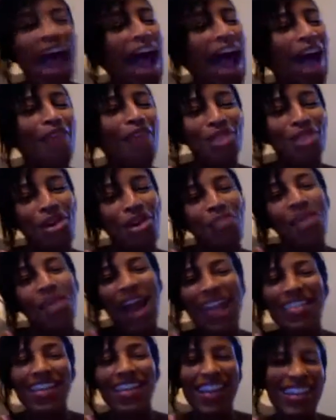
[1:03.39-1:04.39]
I don't know, but
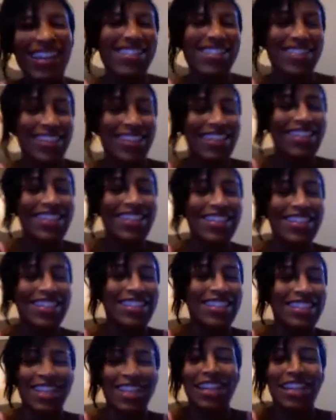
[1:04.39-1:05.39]
I think it's a good
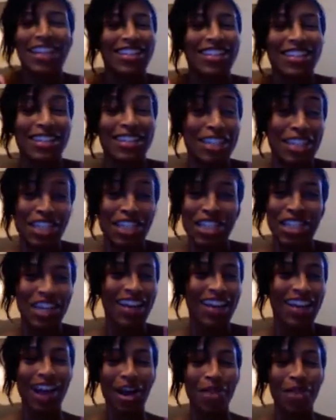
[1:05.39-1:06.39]
thing to just
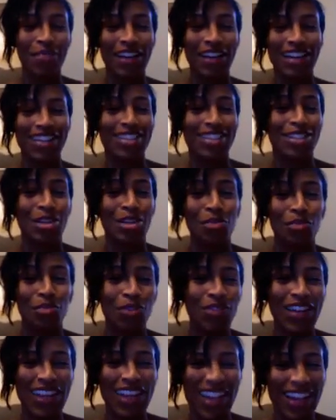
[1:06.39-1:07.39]
check out because them
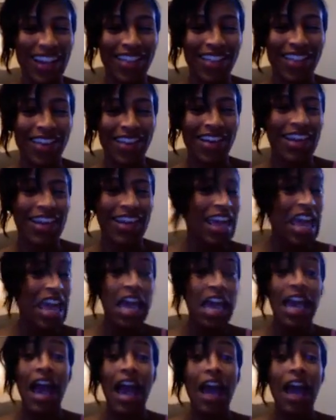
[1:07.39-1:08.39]
three together,
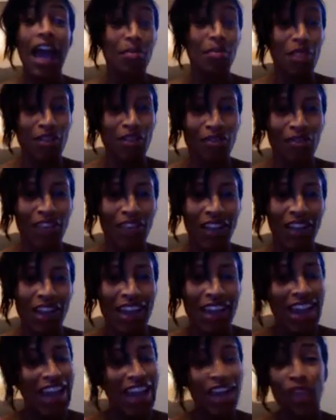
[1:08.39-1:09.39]
it gotta be funny.
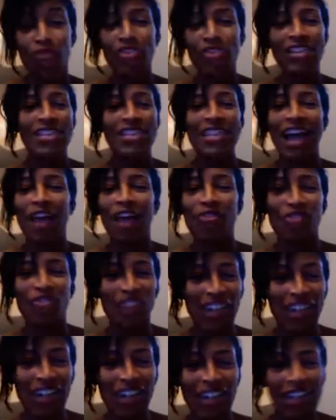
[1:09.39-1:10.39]
And if it's not
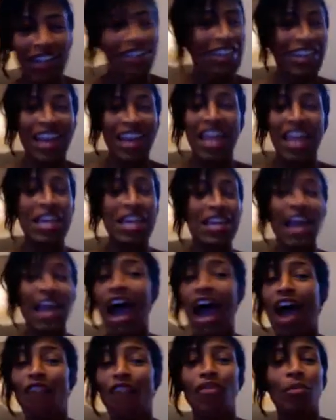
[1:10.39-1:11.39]
funny, then they need
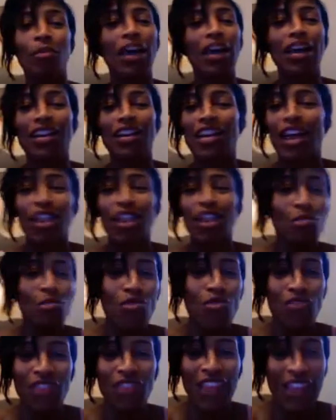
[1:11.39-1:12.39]
not ever make another
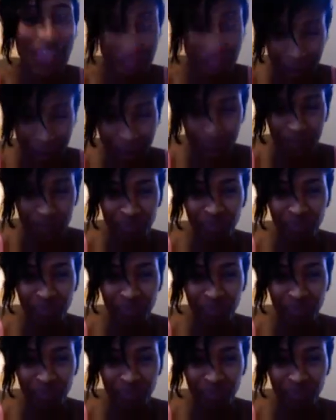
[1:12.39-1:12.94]
movie again.